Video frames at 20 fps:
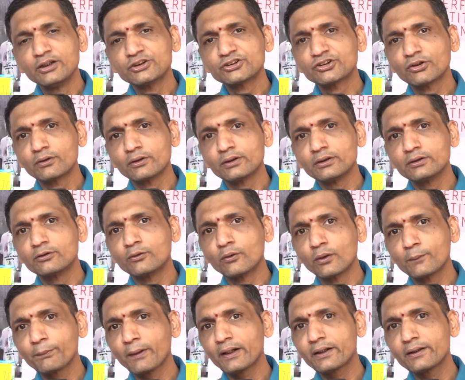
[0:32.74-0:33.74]
So the
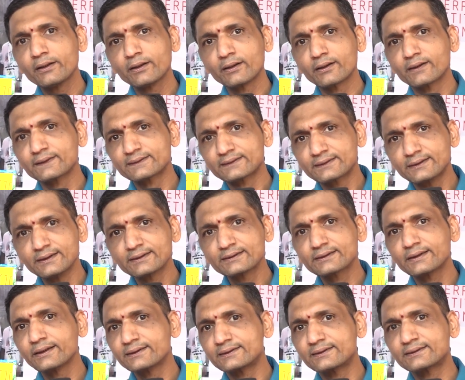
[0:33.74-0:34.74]
good part here is these
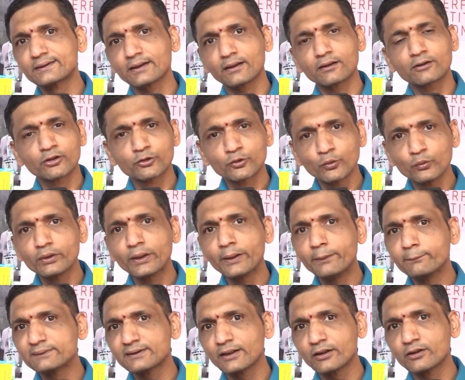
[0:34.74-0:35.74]
kids, the two
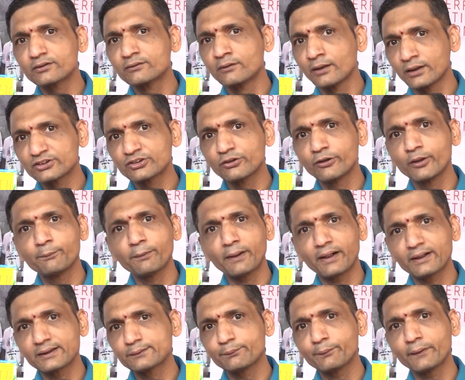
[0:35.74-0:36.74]
teams that, that is going to
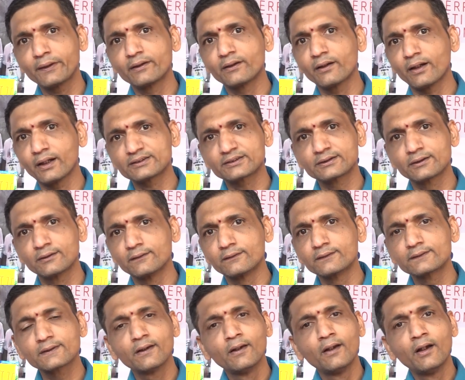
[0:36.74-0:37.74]
participate in the
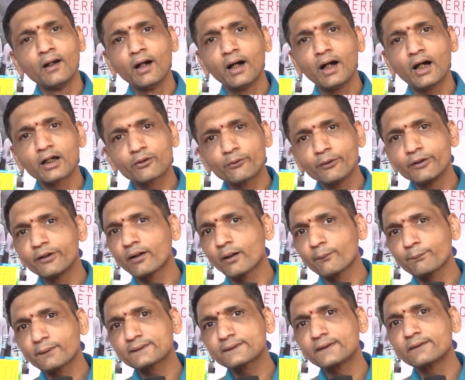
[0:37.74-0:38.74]
nationals, are going to
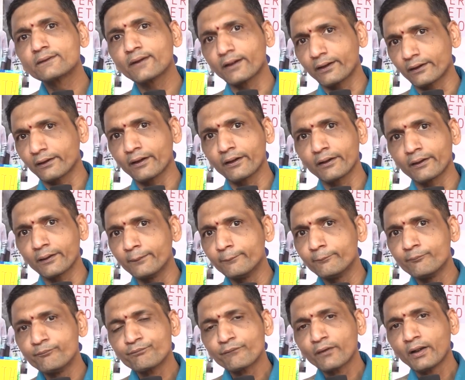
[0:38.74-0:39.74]
represent Telangana.
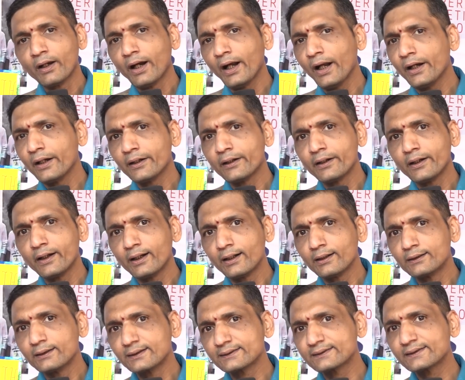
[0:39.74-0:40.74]
And uh,
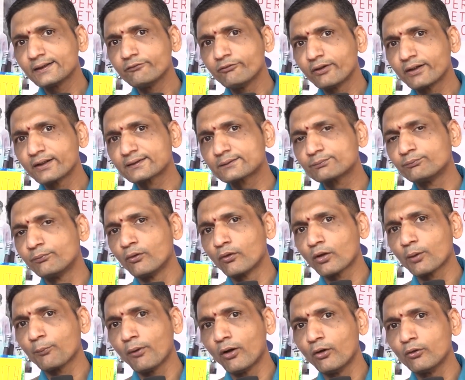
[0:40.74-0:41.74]
this event is
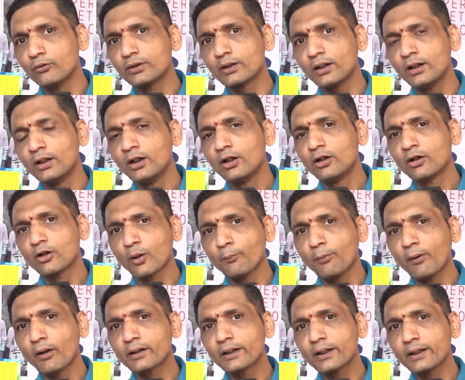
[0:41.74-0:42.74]
more about
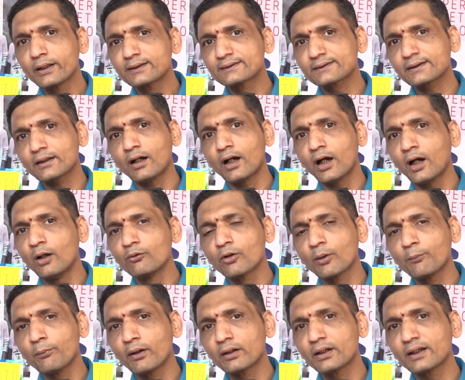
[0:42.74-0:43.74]
robotics, how
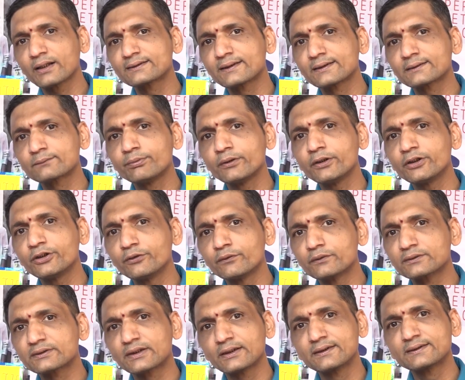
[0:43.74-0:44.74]
robotics is being
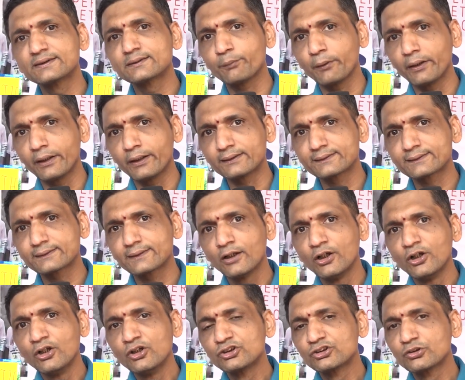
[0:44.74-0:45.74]
used in space.
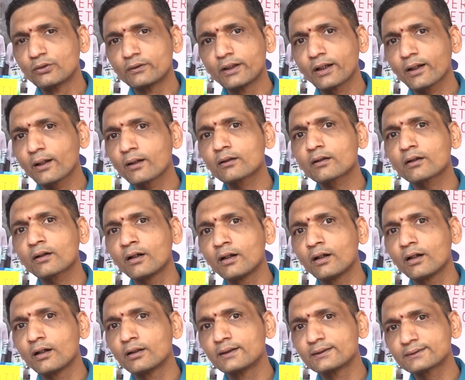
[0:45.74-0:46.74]
So there are
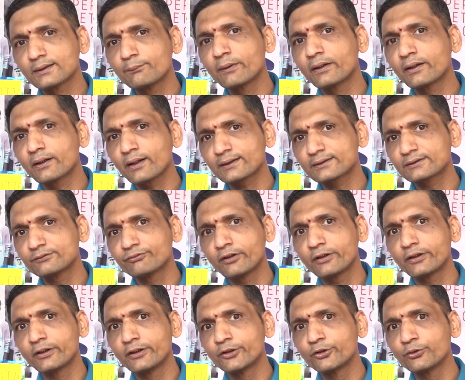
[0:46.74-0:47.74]
uh, these are being
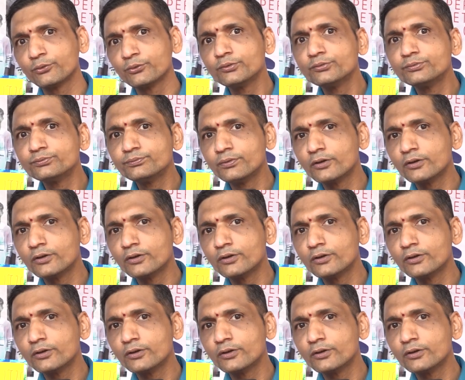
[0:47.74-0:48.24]
classified into